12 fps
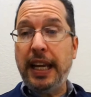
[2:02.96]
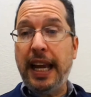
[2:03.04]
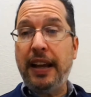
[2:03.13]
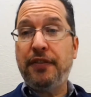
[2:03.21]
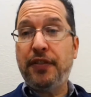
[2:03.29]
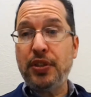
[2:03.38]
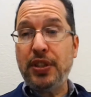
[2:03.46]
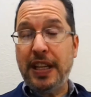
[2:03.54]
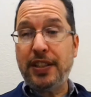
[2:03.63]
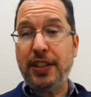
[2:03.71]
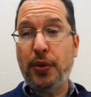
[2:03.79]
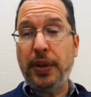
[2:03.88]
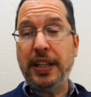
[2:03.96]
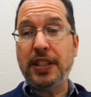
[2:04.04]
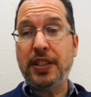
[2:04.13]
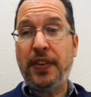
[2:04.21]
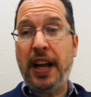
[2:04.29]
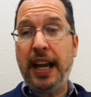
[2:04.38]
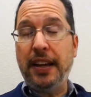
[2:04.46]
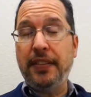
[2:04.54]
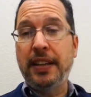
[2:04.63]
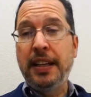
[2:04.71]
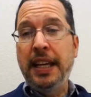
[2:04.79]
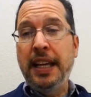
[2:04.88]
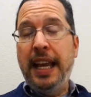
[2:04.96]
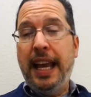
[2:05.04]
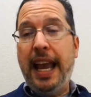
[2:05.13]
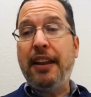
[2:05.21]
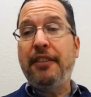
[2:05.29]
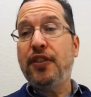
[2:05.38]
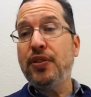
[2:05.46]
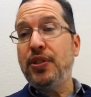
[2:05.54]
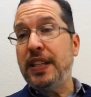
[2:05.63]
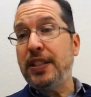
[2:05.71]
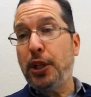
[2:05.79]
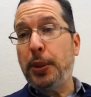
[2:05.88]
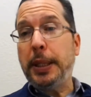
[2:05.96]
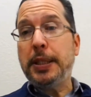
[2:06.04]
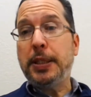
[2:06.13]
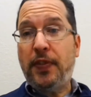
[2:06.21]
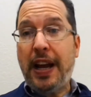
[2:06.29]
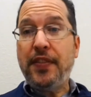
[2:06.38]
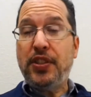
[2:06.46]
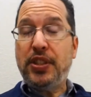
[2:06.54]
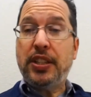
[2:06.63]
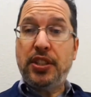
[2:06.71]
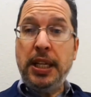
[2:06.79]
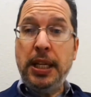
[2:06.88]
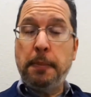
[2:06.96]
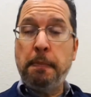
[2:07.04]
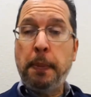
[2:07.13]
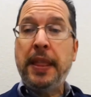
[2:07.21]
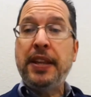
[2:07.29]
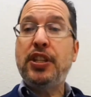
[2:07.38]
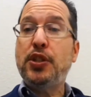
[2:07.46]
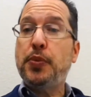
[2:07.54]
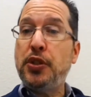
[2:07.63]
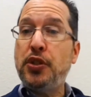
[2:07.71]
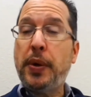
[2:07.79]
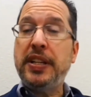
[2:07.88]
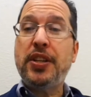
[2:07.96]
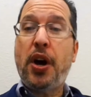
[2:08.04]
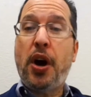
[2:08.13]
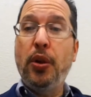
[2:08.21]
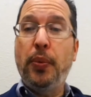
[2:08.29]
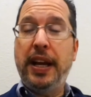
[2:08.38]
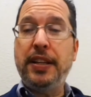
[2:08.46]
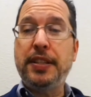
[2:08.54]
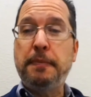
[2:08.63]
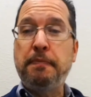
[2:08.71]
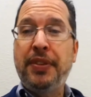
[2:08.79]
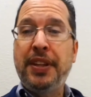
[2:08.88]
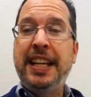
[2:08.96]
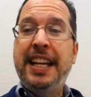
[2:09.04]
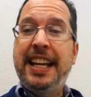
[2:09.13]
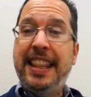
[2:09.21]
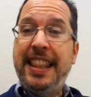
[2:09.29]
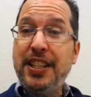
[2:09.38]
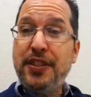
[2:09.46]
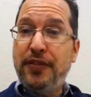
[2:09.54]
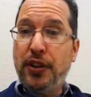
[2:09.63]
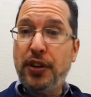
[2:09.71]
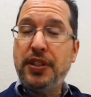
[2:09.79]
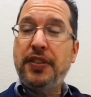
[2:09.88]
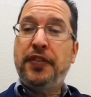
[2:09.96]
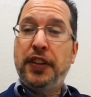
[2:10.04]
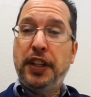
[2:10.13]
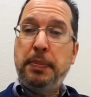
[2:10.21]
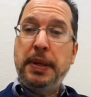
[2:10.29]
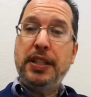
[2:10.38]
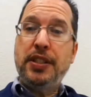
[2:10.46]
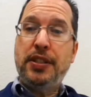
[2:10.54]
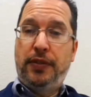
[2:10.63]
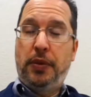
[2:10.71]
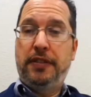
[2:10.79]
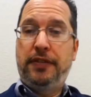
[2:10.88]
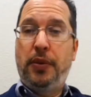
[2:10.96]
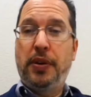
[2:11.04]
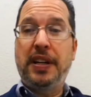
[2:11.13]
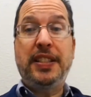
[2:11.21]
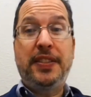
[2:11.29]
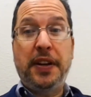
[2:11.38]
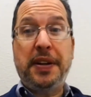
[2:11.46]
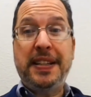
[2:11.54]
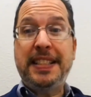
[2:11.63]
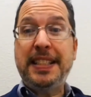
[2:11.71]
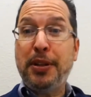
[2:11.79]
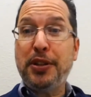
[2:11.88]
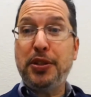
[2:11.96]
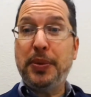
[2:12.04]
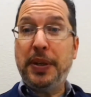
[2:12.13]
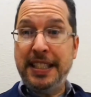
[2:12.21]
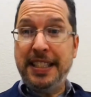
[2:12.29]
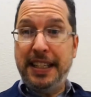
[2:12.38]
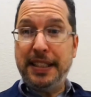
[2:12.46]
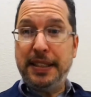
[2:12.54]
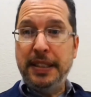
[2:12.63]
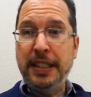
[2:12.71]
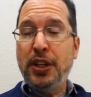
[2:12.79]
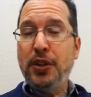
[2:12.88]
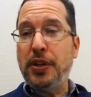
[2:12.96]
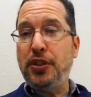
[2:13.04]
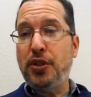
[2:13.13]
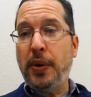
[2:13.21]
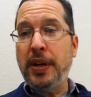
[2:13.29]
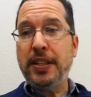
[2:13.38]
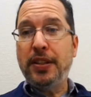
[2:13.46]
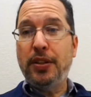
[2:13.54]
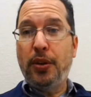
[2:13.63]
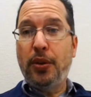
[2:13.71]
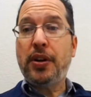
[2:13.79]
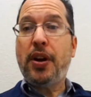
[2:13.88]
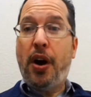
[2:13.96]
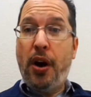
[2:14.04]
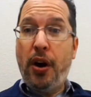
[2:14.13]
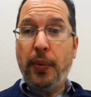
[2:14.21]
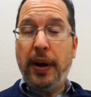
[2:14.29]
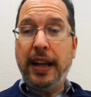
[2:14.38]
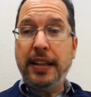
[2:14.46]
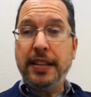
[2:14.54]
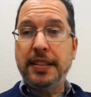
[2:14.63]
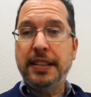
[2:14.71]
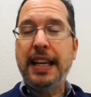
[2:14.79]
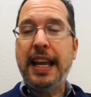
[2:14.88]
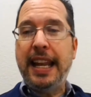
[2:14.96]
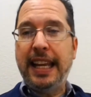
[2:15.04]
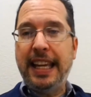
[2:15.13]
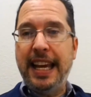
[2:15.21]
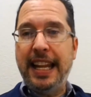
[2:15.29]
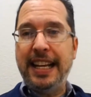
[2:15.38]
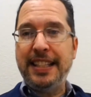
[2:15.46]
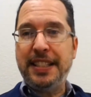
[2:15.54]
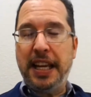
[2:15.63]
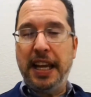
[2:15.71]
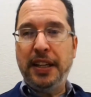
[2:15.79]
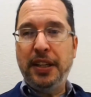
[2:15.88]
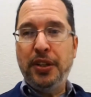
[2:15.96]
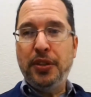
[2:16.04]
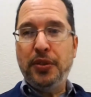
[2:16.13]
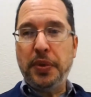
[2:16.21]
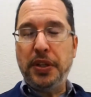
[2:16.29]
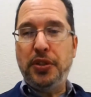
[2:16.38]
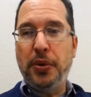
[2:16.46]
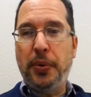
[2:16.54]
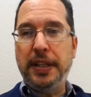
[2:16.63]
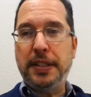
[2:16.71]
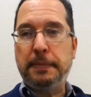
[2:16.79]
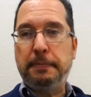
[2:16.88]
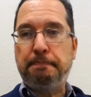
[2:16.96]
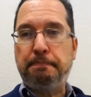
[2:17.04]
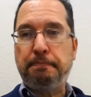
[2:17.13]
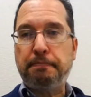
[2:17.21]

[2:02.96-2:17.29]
looking at 1 Thessalonians 5. And 1 Thessalonians 5:16 says rejoice always. This verse, Philippians 4:4 is very similar to it, isn't it? Rejoice in the Lord always. And again I say rejoice.